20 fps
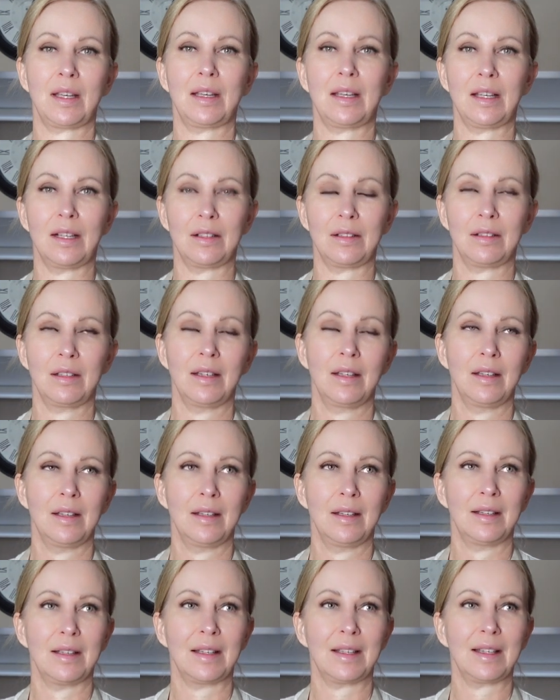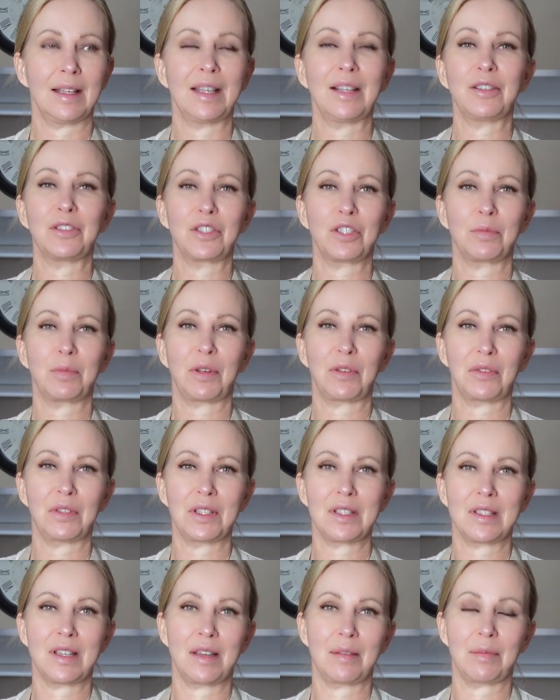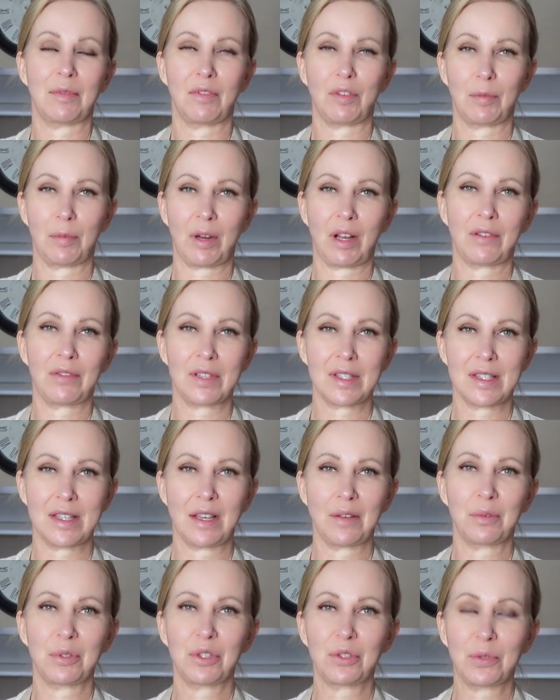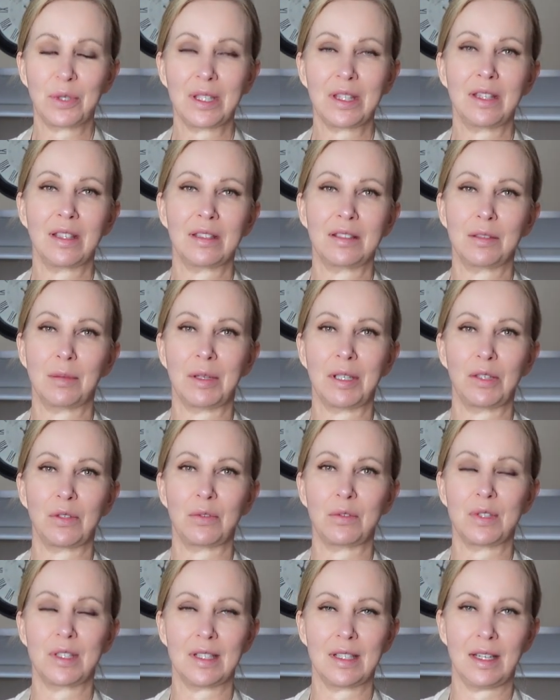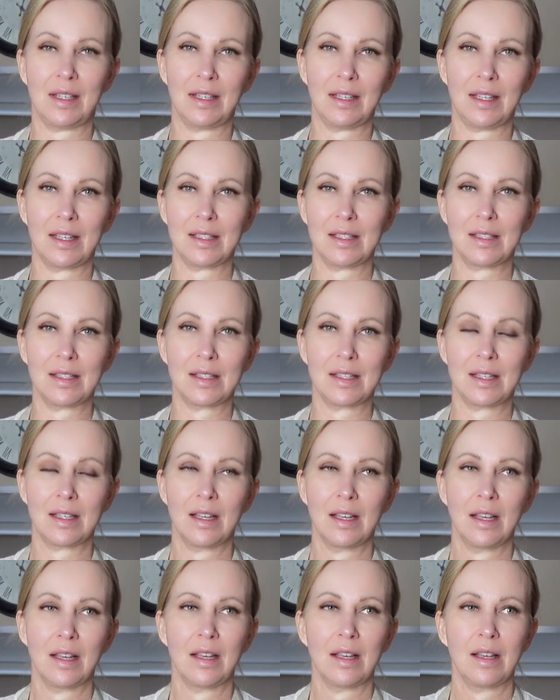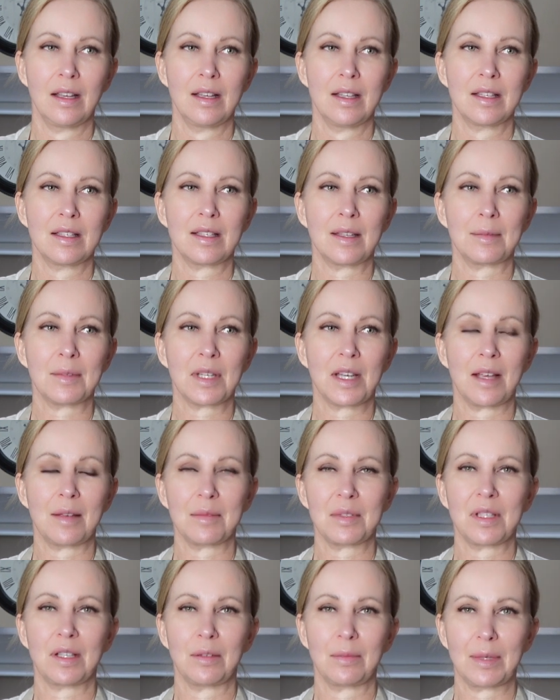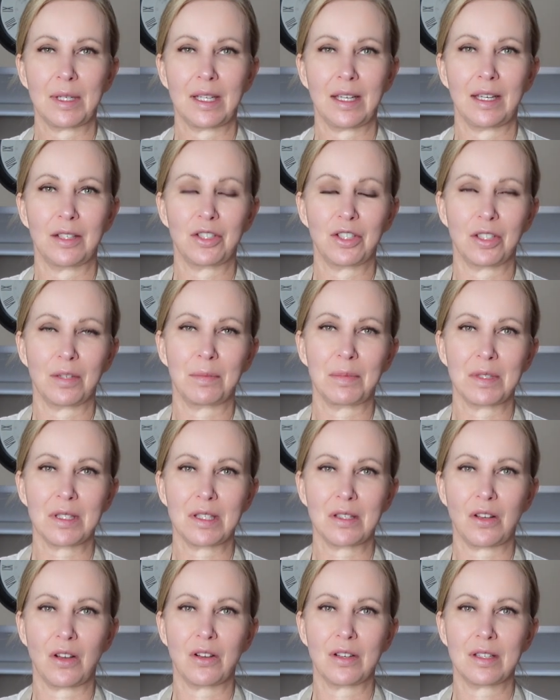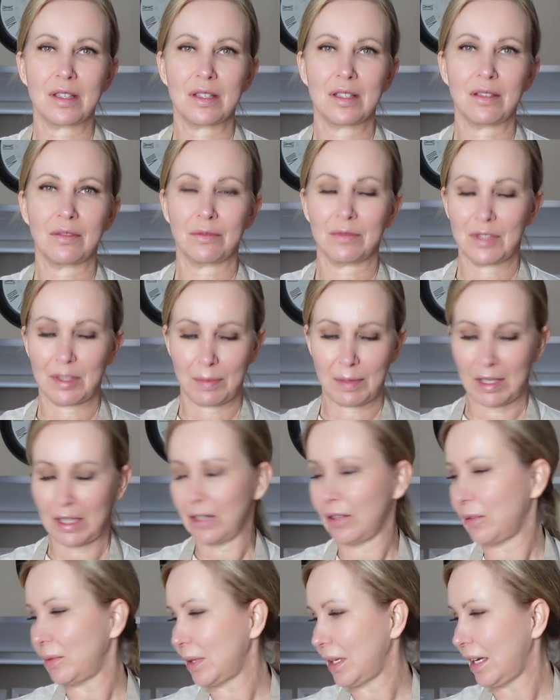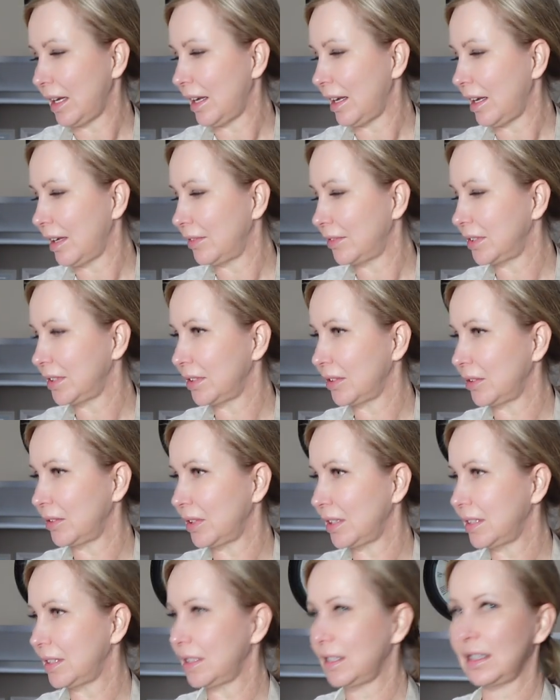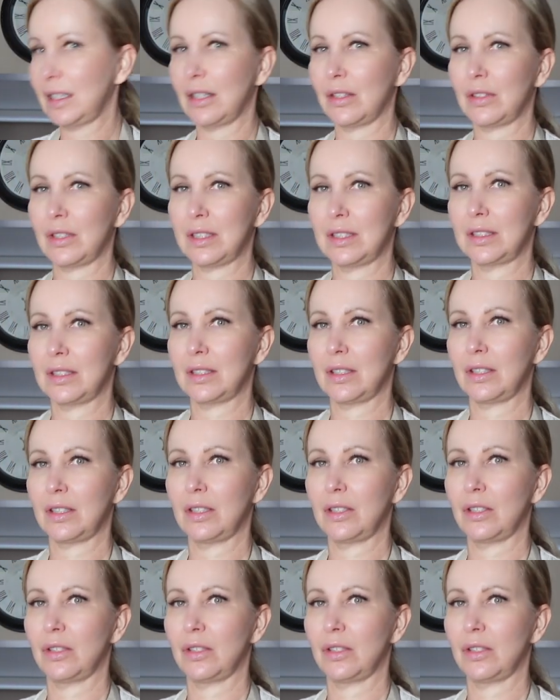an English muffin type of a breakfast sandwich with tomatoes and onions. Sometimes a little bit of ketchup and sauce, depending on what I have. So let's see how this is going to